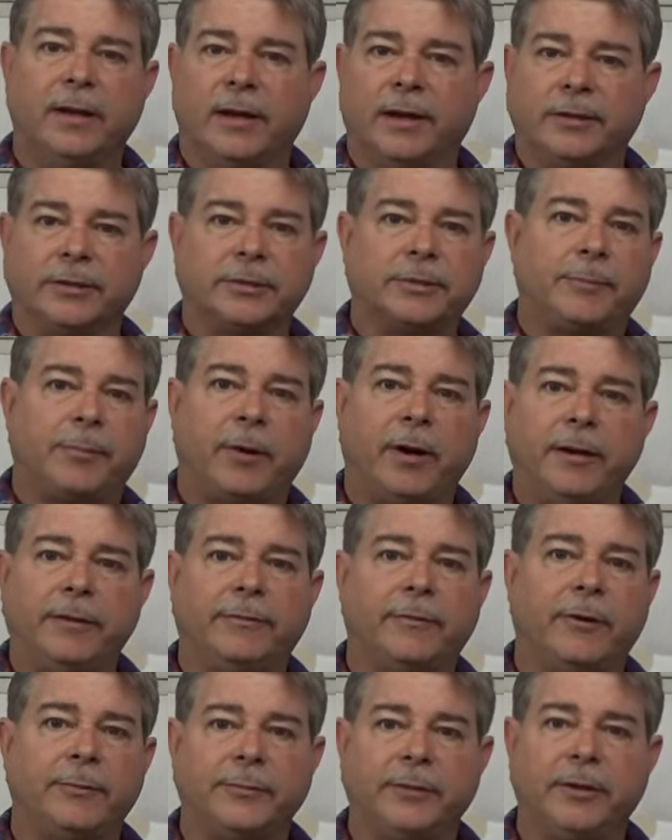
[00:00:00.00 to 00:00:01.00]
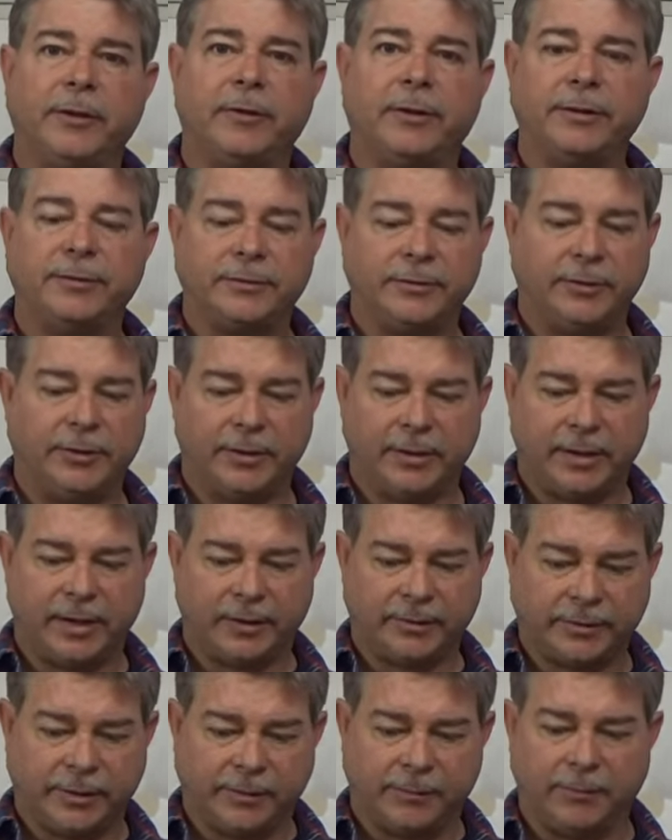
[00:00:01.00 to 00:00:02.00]
A spray foam degreaser, you can
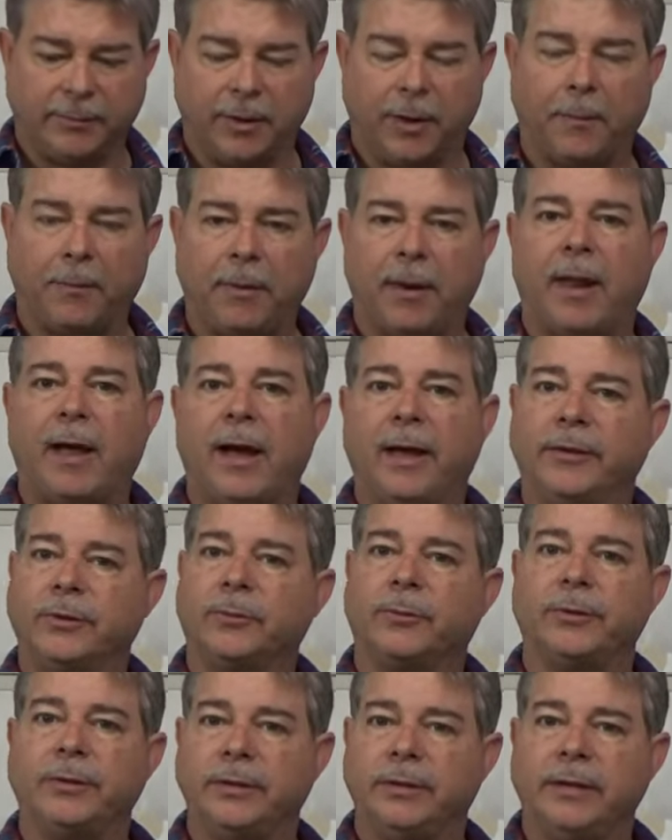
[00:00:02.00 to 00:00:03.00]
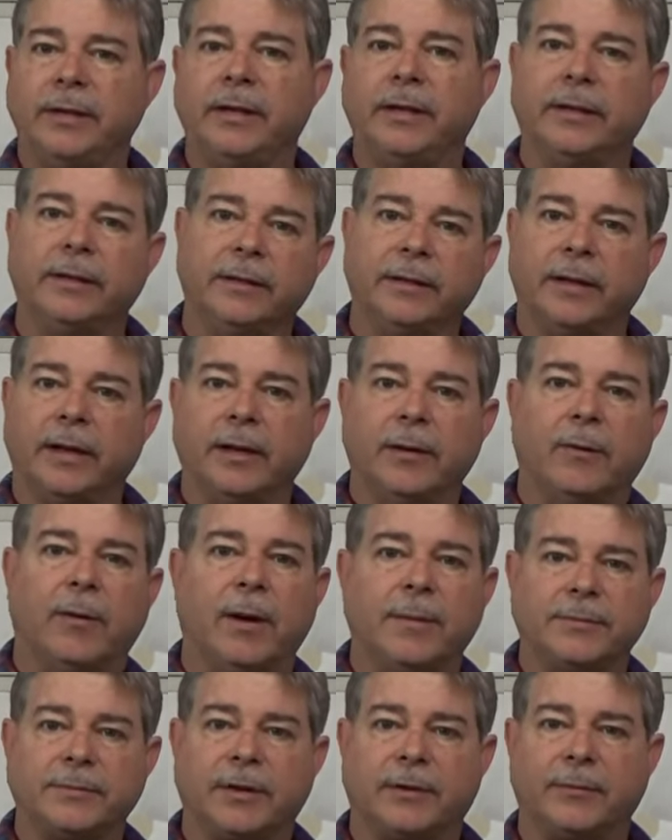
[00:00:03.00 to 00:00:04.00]
actually apply it to where you need it, and then it
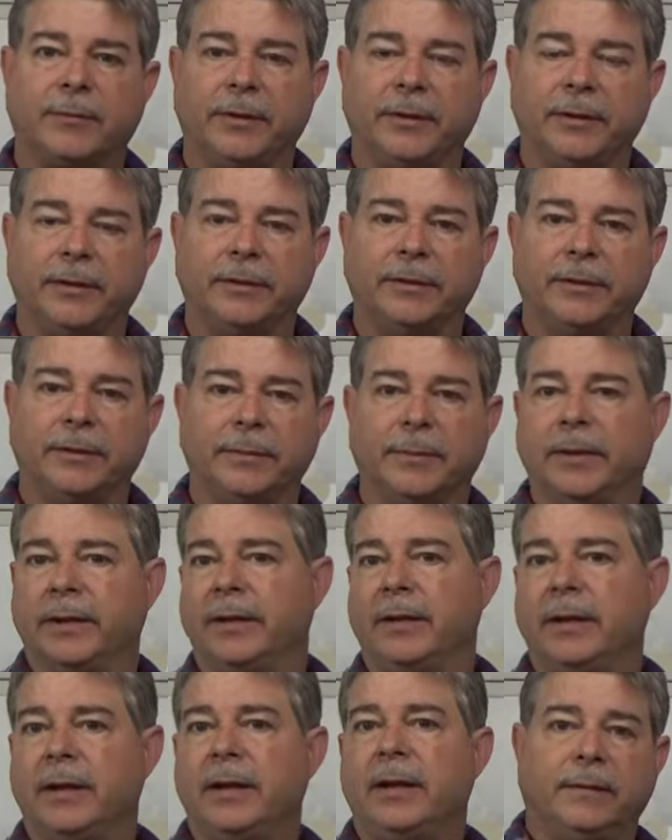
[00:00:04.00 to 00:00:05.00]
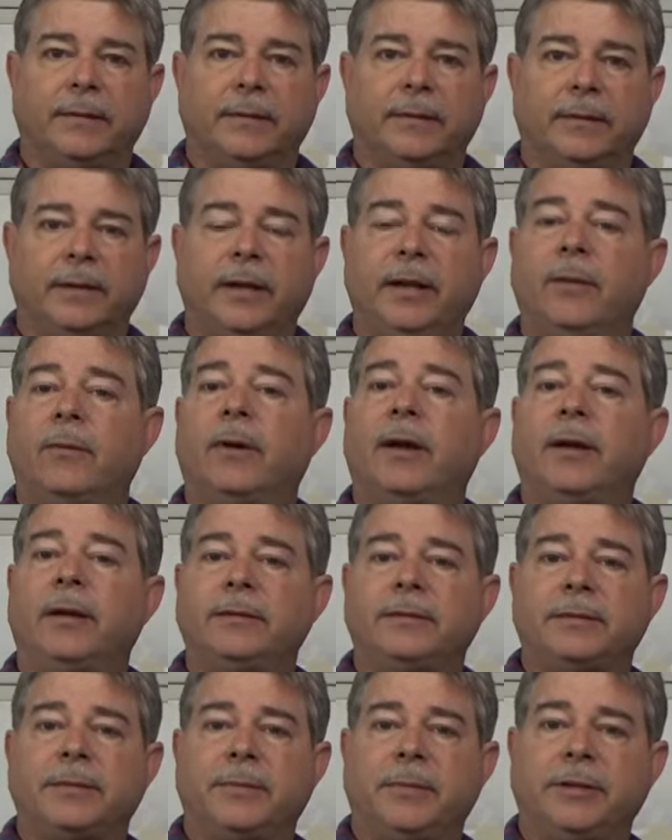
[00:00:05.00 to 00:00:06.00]
wipes off pretty good. But
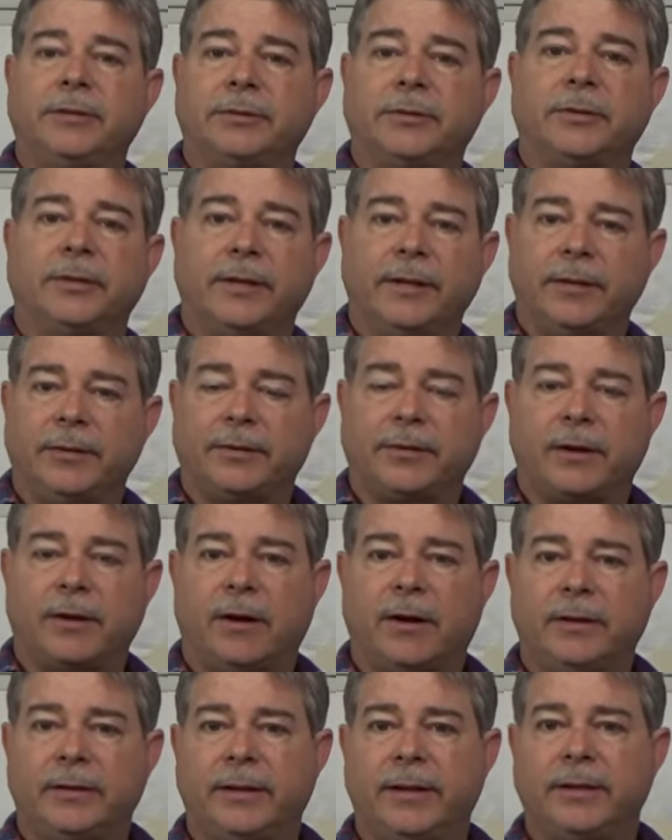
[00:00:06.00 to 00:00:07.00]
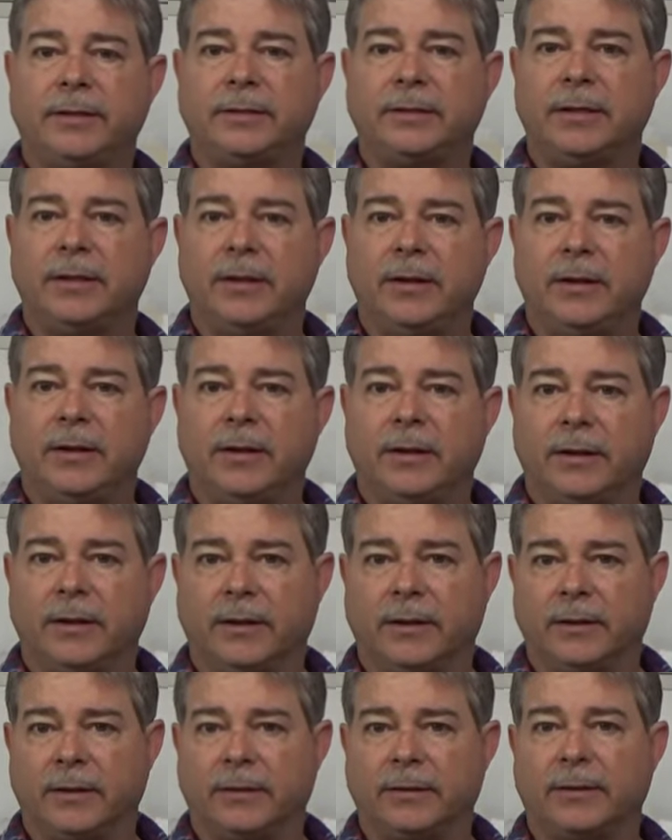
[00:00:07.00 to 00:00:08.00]
anyways, be sure to enter the contest.
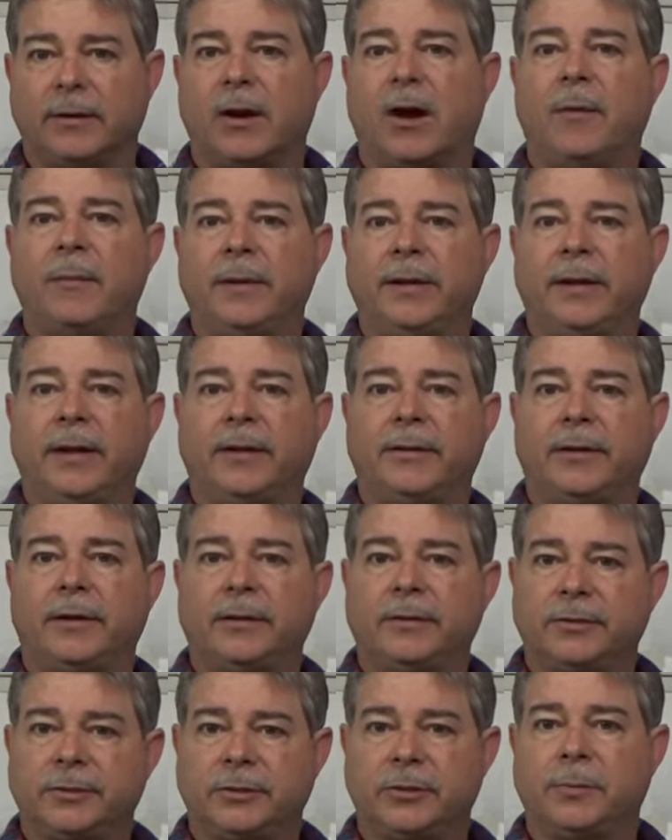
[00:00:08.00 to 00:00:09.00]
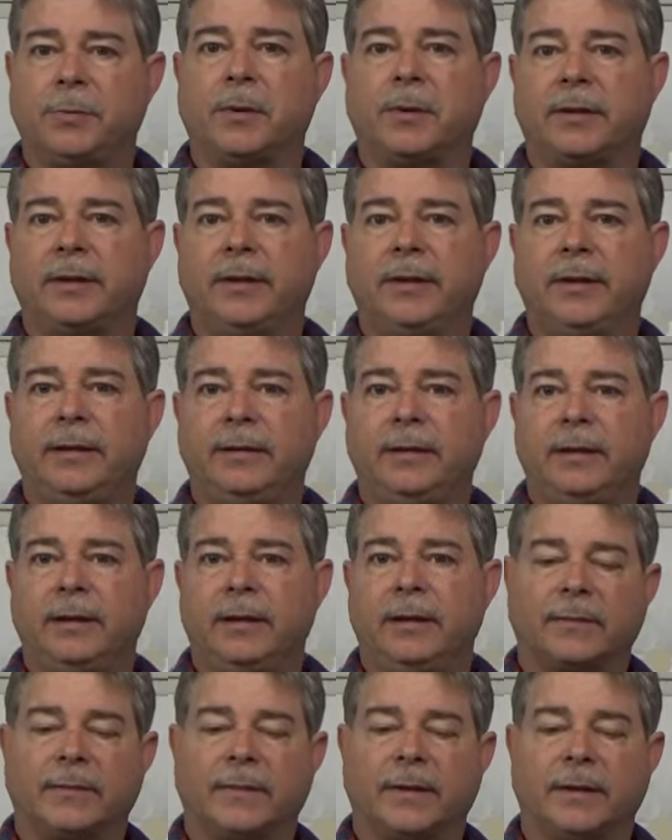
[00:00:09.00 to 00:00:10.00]
Comment down there super clean.
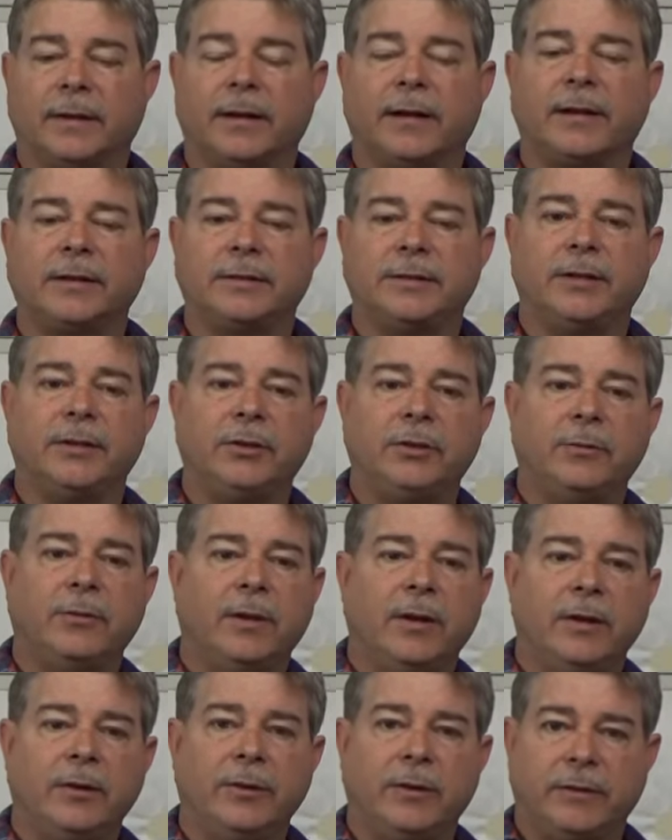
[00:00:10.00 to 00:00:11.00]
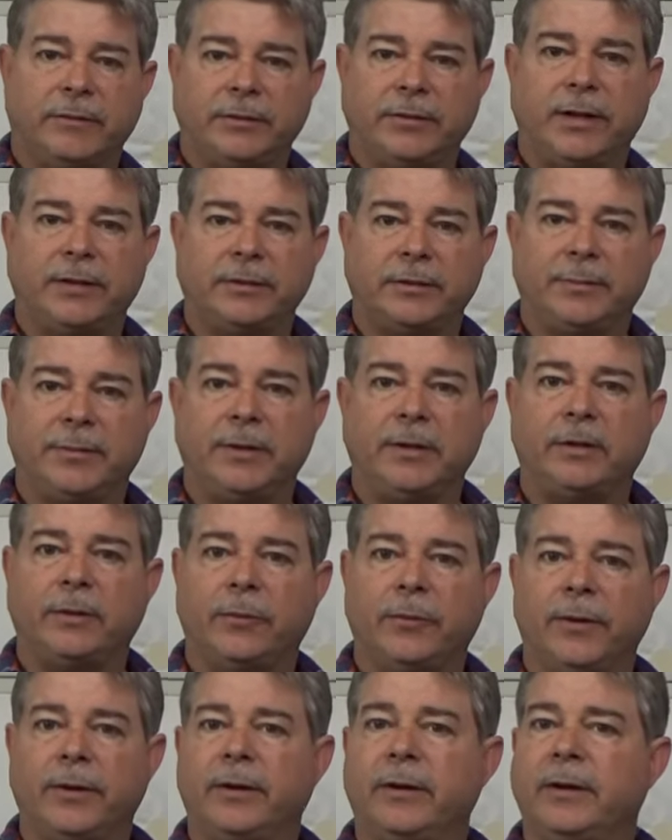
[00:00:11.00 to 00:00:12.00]
Like I said, you have a chance of being the
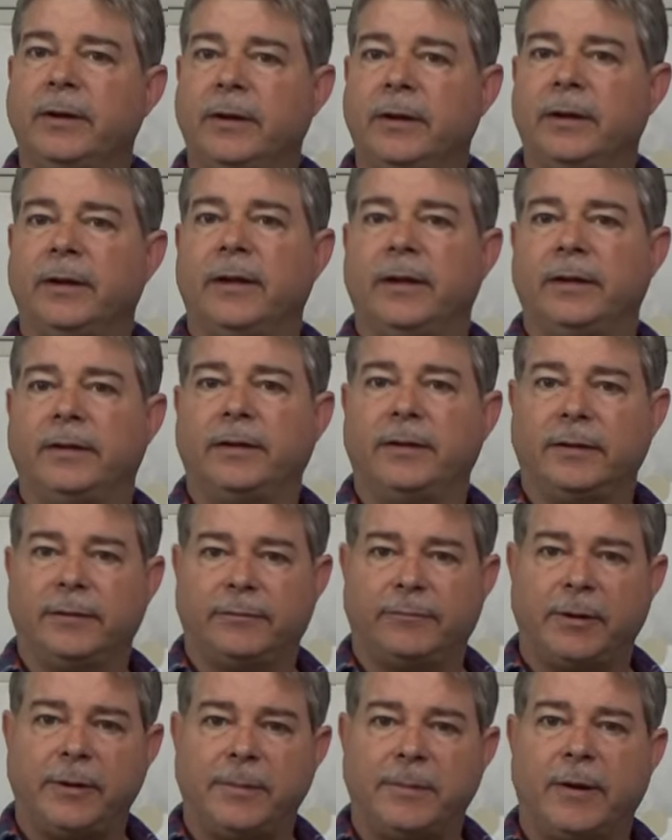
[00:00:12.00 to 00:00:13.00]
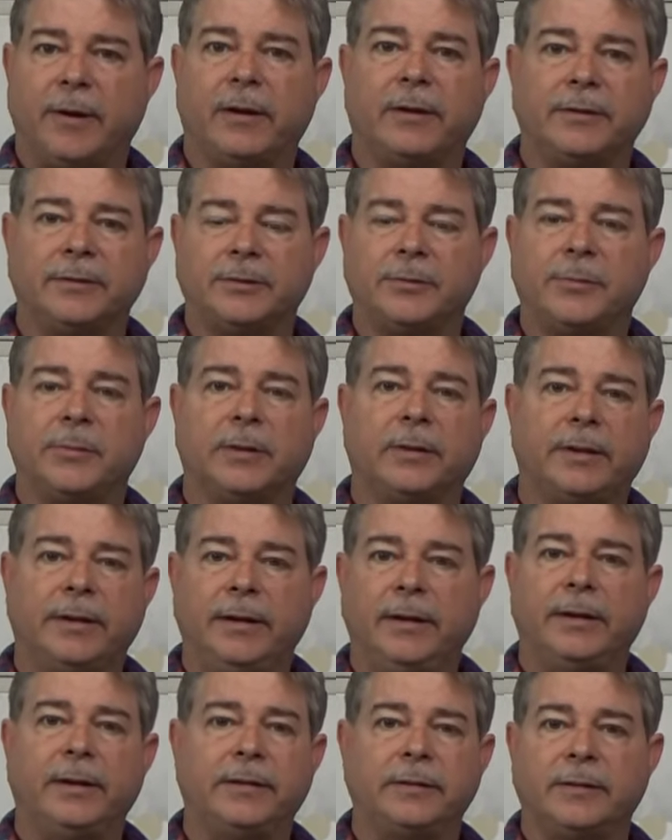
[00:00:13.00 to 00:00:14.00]
winner, and you get a free bottle of super
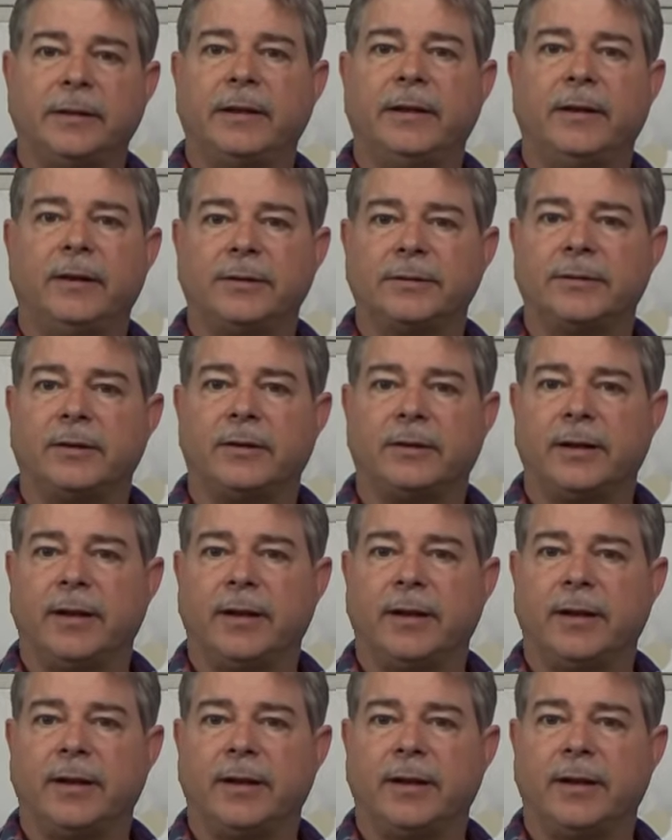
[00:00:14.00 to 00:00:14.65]
clean and an aerosol